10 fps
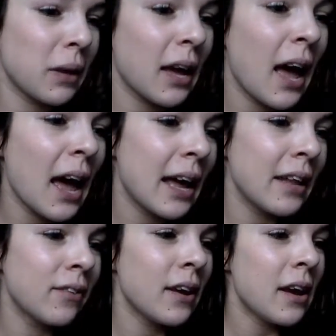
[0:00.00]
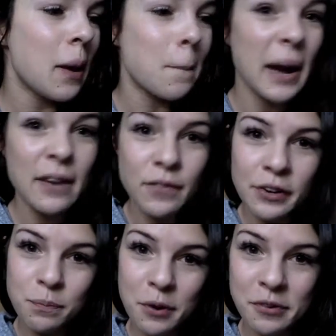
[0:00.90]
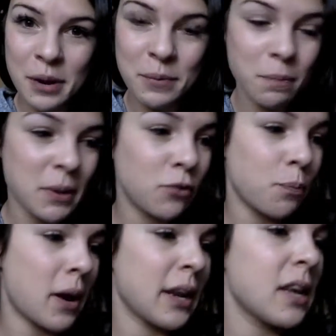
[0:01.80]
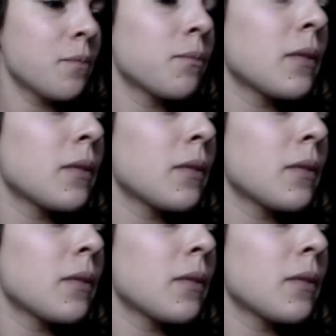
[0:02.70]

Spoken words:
because my first program with Beachbody